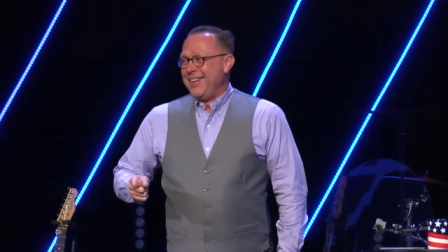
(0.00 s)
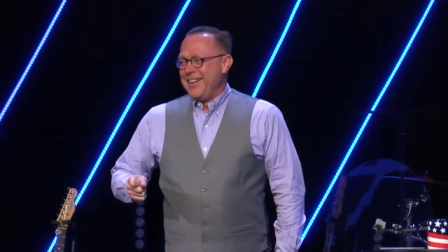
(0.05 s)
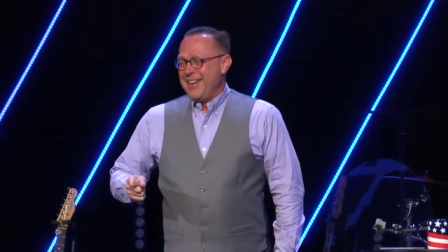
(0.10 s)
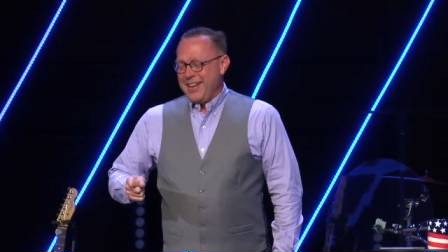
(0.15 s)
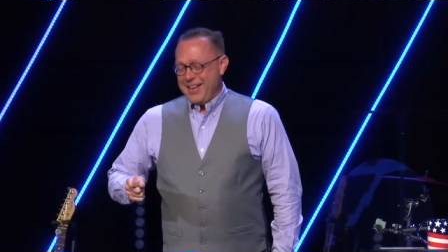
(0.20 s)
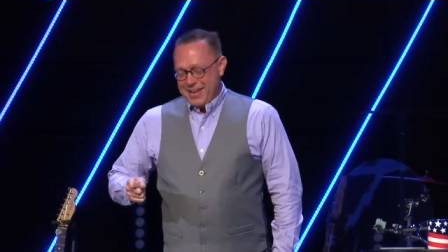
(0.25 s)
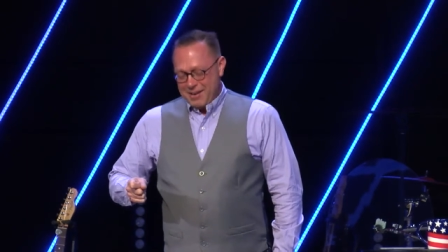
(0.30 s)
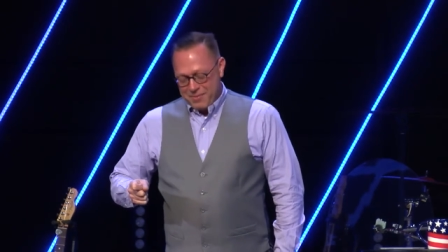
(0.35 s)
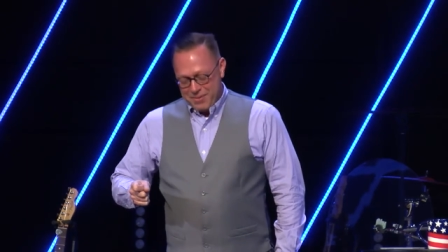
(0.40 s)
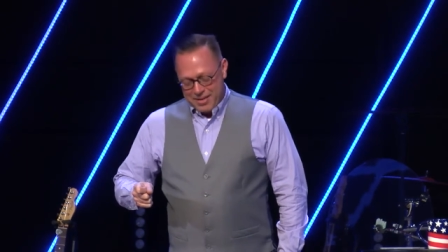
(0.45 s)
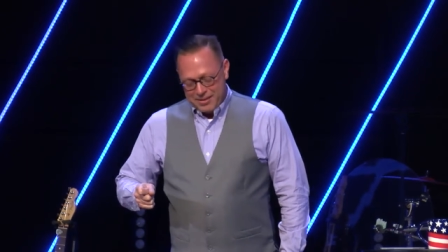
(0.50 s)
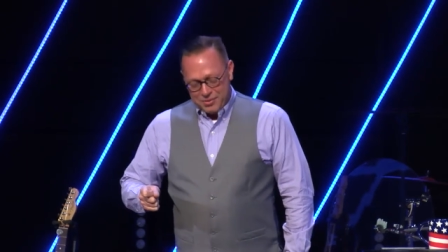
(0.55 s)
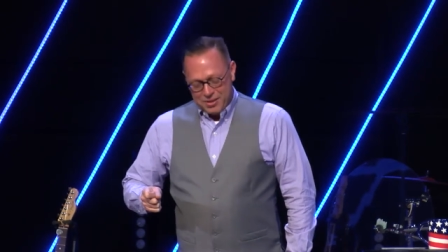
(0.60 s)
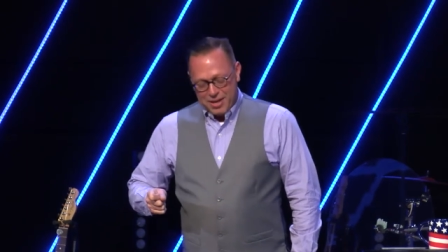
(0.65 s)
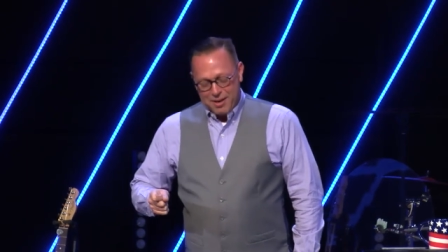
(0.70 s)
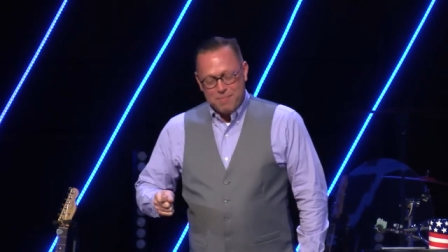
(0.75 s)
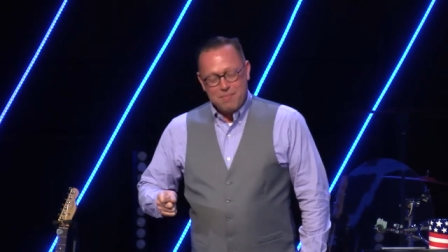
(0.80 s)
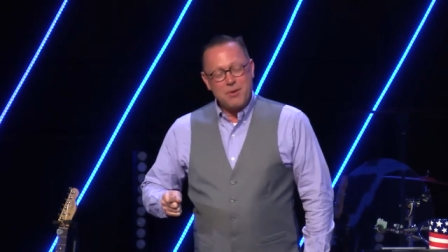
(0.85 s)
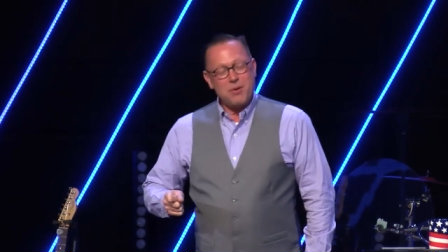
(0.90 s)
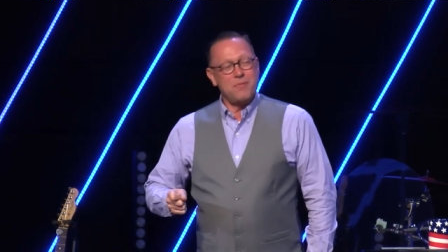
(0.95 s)
and then we
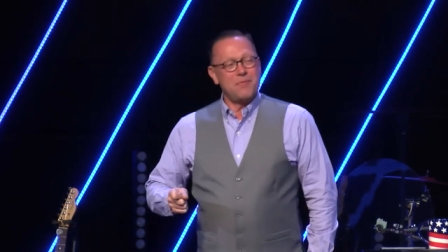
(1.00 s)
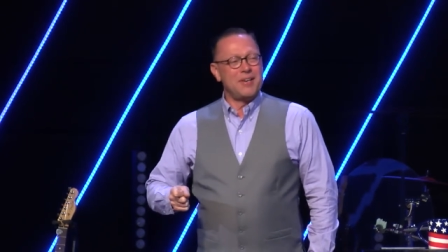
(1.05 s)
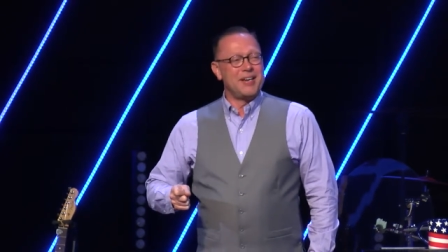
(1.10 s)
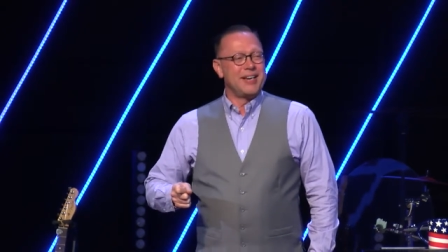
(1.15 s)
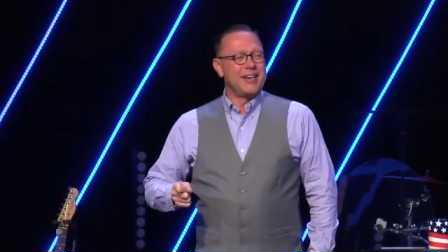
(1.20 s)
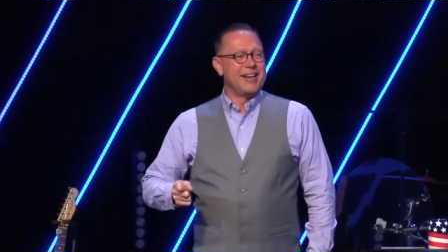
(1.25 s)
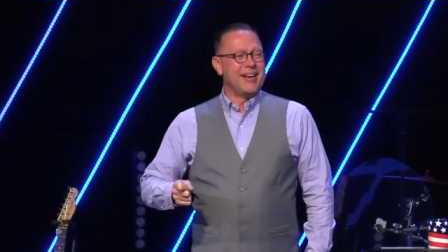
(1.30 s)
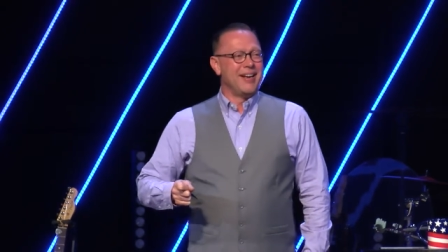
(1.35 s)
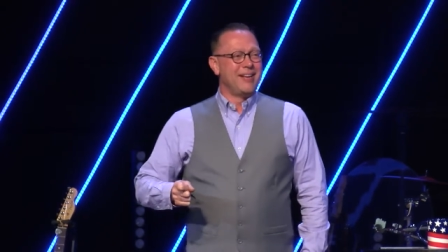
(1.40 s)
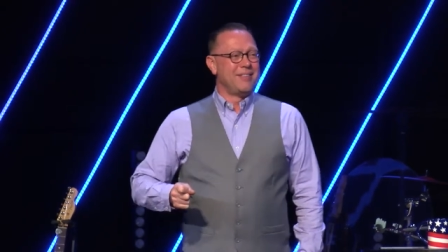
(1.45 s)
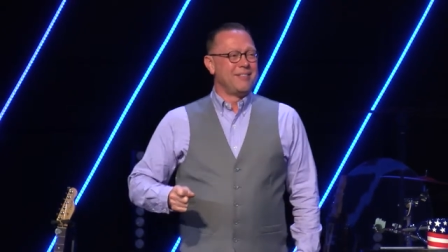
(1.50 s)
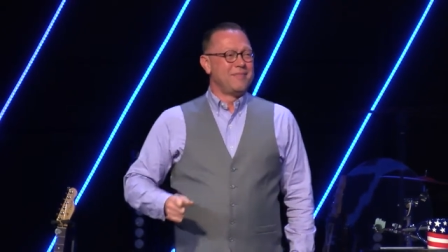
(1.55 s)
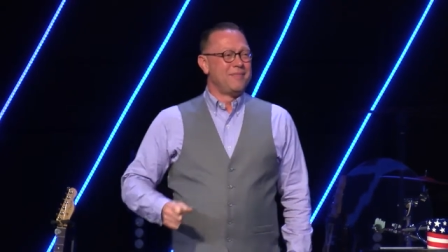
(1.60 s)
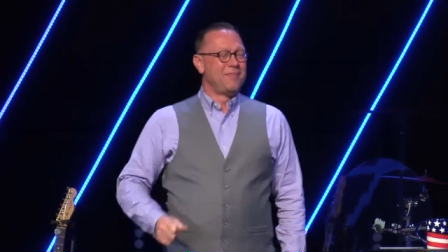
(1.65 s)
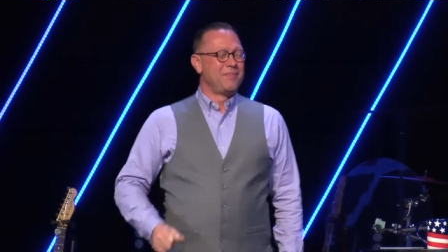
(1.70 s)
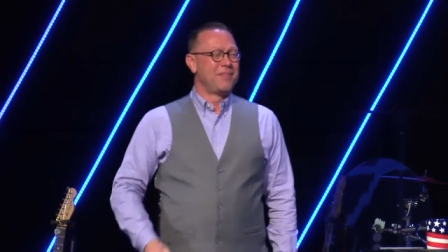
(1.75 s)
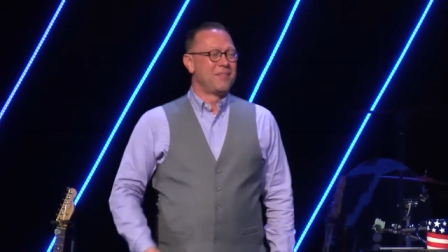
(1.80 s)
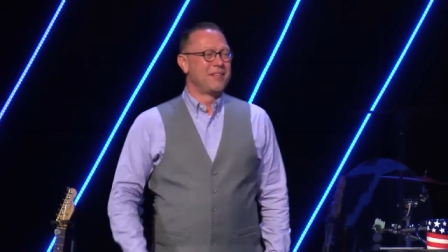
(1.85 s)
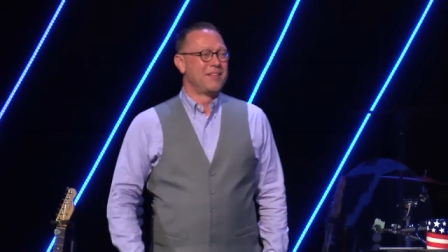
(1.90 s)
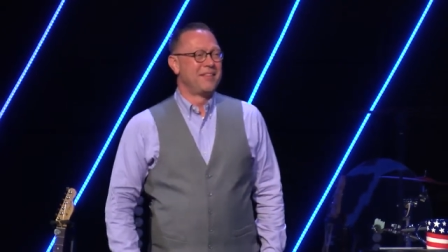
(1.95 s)
started moving again.
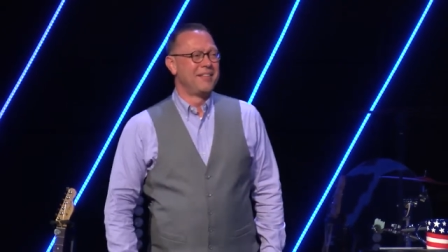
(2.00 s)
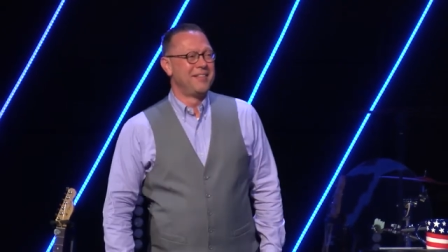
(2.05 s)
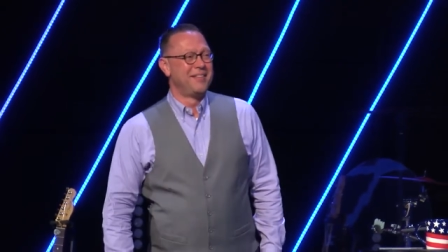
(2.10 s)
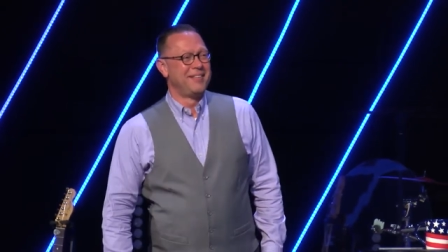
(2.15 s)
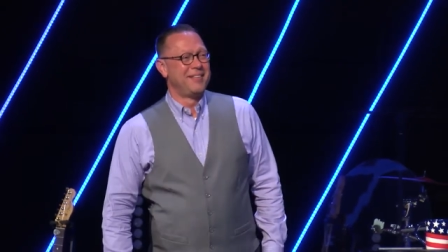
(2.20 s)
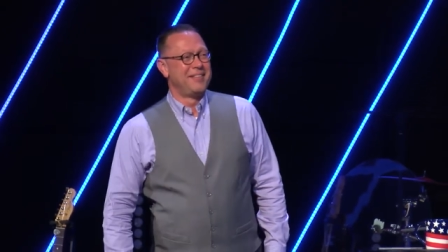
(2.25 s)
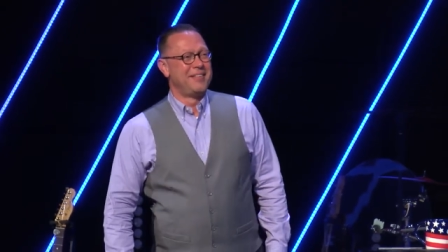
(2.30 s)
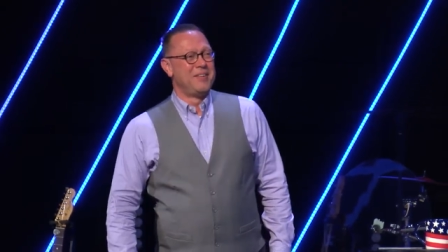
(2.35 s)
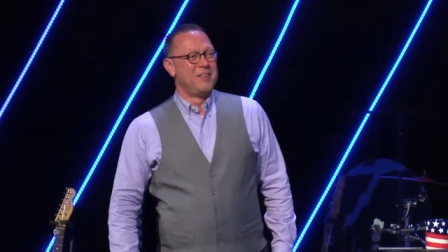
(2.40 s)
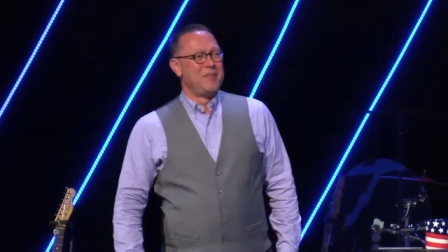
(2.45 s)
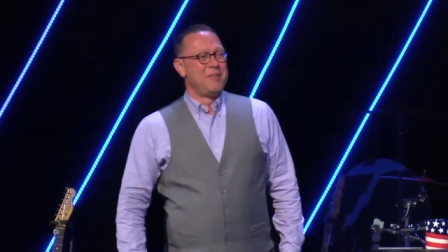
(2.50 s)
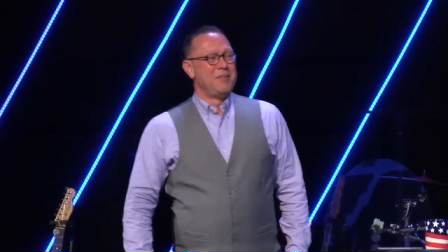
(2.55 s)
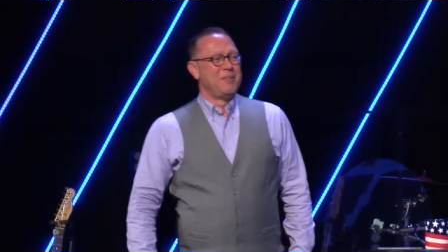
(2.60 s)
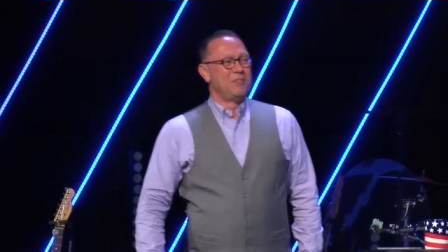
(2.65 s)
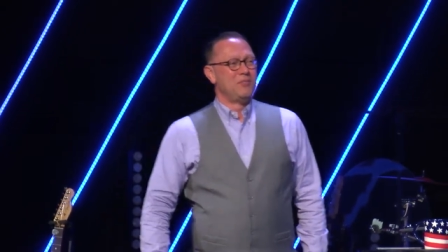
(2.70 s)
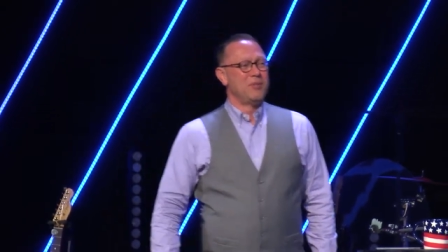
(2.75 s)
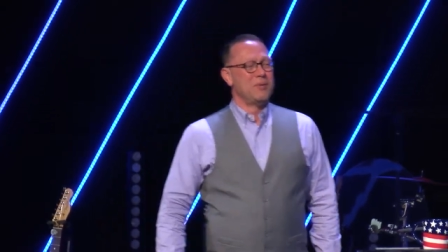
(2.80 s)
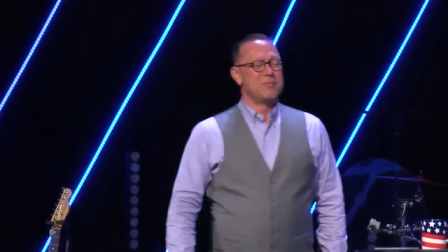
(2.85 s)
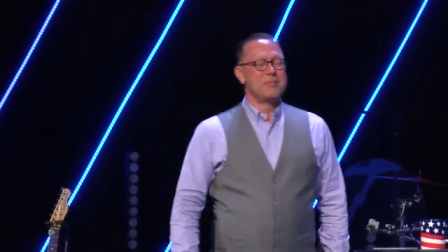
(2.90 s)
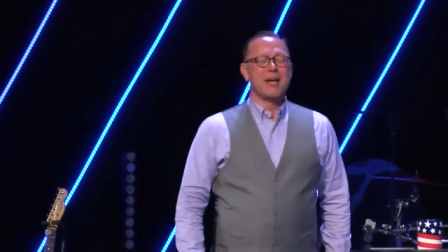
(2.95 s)

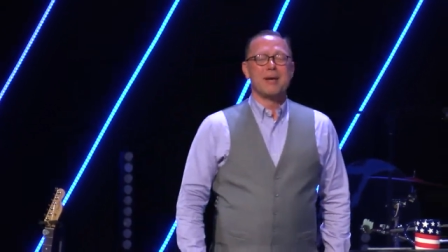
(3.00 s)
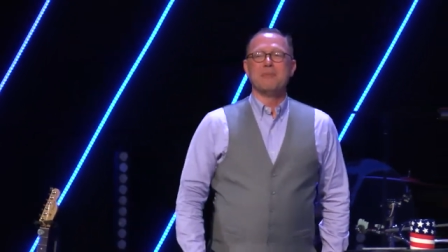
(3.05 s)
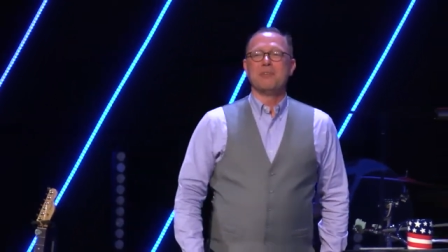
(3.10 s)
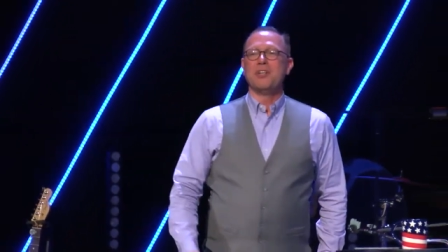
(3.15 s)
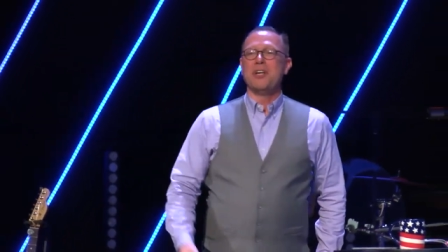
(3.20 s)
Sometimes